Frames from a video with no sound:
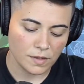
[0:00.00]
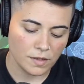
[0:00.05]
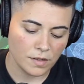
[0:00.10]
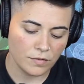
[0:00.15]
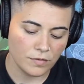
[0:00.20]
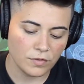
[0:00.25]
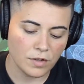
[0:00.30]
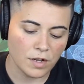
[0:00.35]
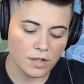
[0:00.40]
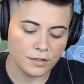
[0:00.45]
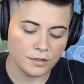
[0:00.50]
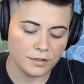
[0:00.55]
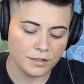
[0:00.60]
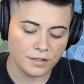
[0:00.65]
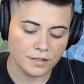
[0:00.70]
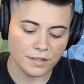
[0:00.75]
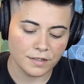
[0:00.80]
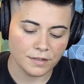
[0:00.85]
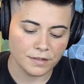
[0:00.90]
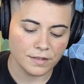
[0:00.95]
If y'all are
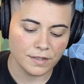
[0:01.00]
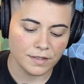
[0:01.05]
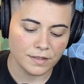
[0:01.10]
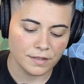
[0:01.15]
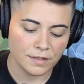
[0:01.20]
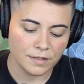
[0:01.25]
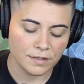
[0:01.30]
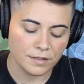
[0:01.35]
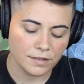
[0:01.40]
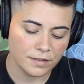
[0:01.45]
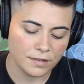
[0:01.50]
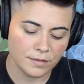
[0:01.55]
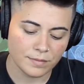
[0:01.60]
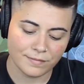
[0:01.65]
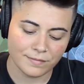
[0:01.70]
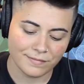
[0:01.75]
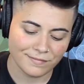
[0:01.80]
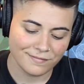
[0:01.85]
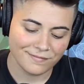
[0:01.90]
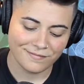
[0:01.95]
still in this,
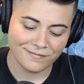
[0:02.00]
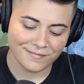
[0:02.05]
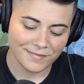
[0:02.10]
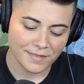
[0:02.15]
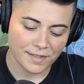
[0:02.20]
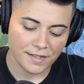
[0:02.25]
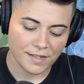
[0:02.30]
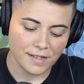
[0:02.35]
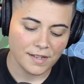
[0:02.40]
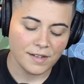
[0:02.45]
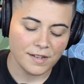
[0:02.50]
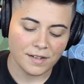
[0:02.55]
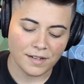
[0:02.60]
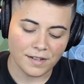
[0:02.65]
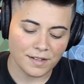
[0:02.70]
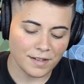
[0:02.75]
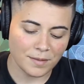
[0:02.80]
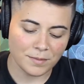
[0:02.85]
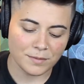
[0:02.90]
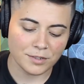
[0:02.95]

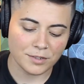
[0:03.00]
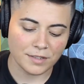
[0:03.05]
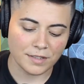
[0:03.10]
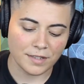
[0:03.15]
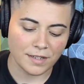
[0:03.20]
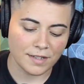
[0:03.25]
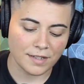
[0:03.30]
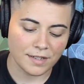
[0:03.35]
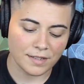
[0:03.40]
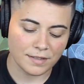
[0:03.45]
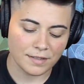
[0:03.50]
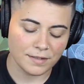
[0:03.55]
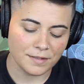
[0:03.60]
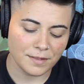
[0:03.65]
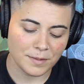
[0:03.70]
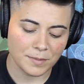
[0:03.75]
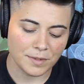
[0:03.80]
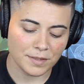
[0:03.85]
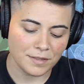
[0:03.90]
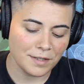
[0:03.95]
I'm just not gonna,
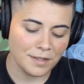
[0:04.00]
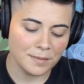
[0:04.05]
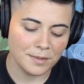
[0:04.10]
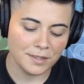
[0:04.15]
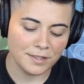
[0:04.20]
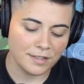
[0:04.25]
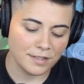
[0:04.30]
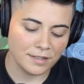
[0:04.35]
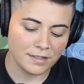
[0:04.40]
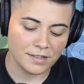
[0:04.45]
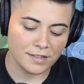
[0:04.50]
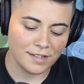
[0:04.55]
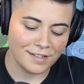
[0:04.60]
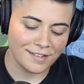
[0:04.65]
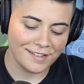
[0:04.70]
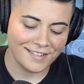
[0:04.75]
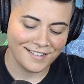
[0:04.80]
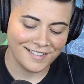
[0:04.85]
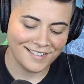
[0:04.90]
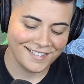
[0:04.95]
let me just see.